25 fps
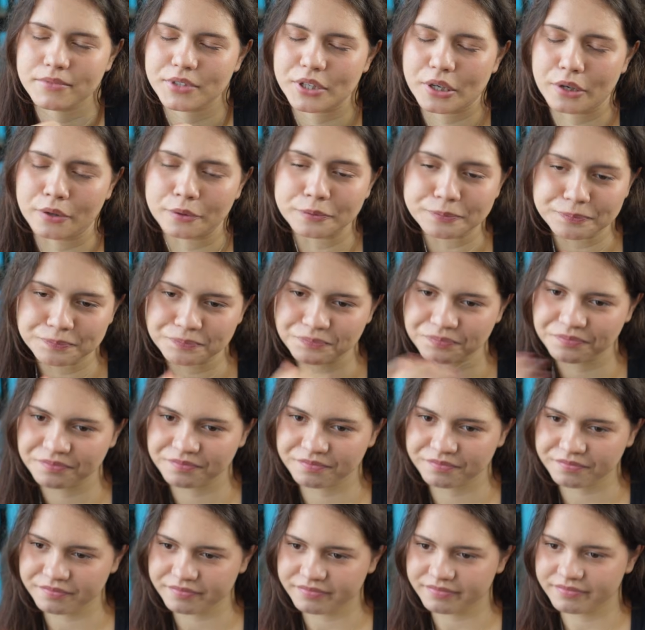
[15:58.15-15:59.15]
so
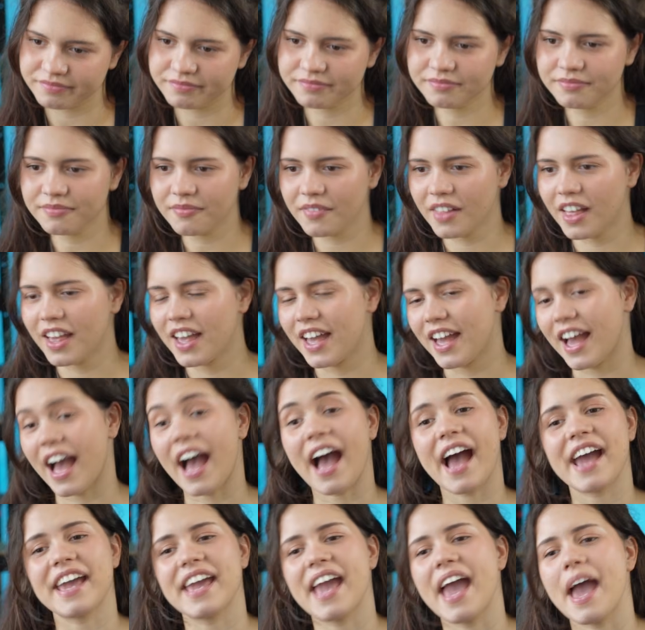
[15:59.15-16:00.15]

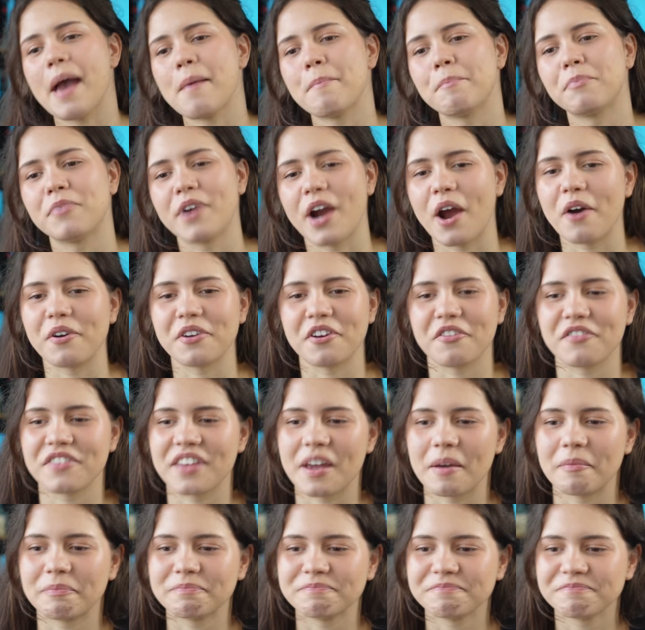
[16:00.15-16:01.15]
I am proud of
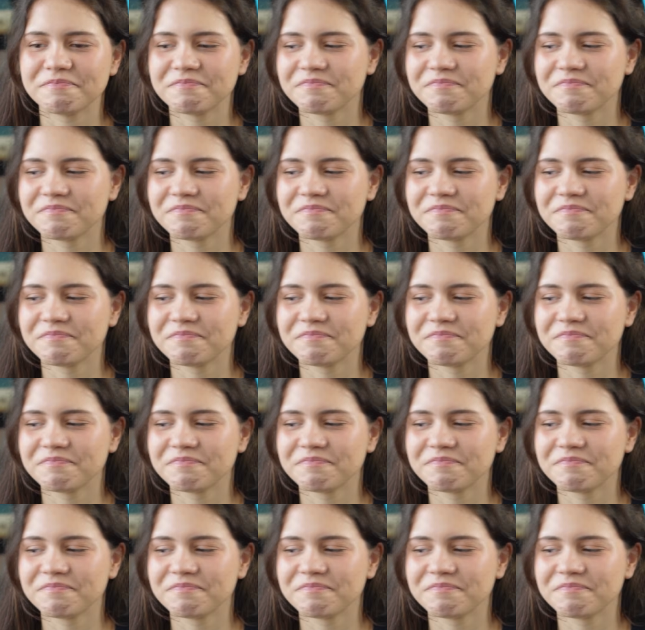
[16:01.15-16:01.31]
them.